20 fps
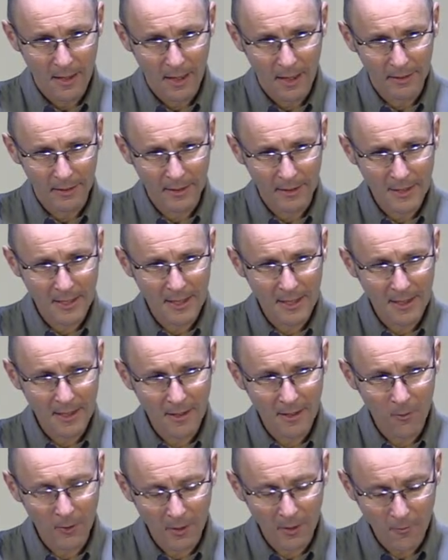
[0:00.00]
and I see
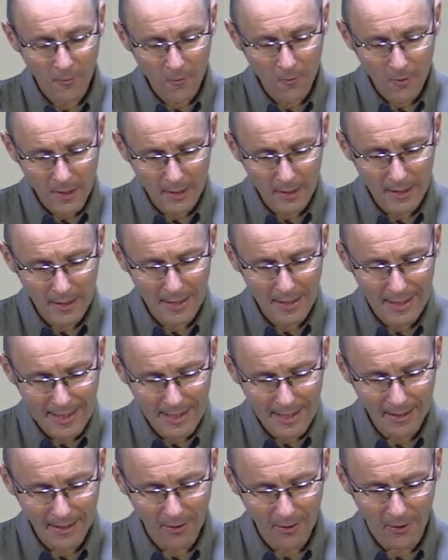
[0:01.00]
that what I'm really
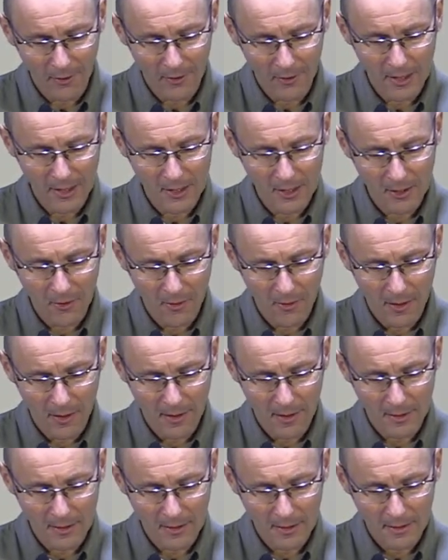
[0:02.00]
leaning on is
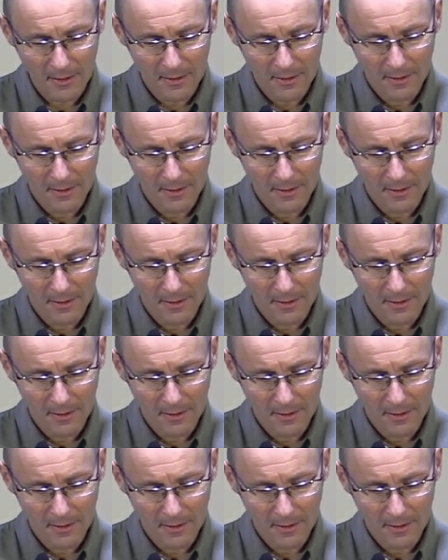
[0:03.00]
Christ?